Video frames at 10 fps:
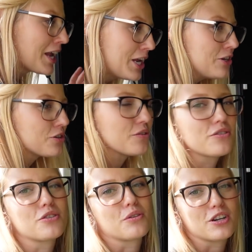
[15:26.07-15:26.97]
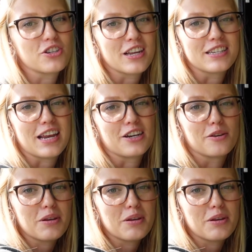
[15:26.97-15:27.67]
into the storage container,